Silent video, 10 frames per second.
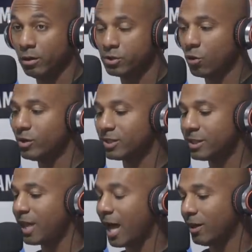So it's
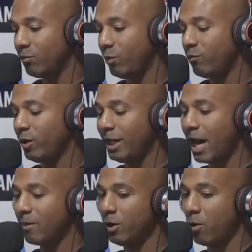just like we really
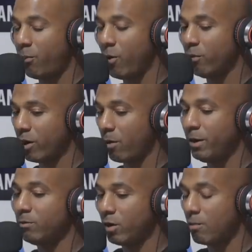got to be on point when our
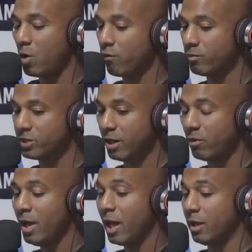people come home from
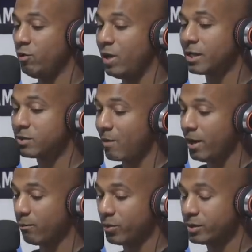jail. And if you got
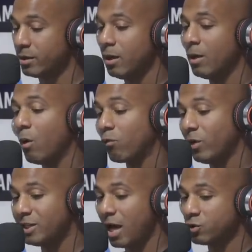somebody in prison,
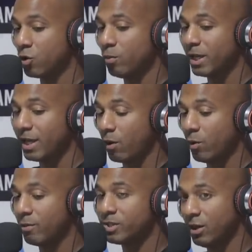reach out to them, connect
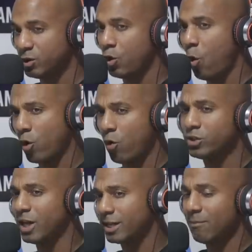with them, see what's going on,
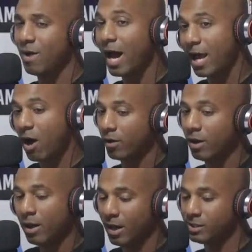check their mind out,
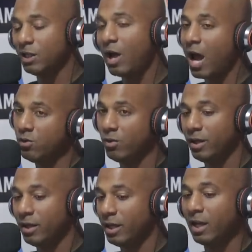and see how you
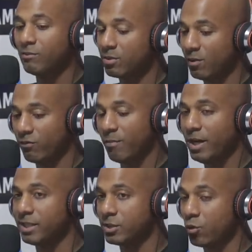can get them some
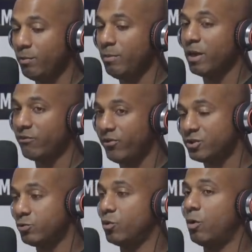information that's going to be
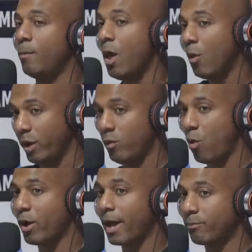beneficial to them when they
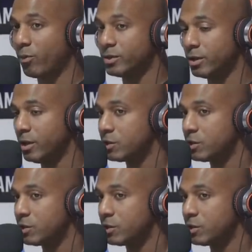walk out of prison.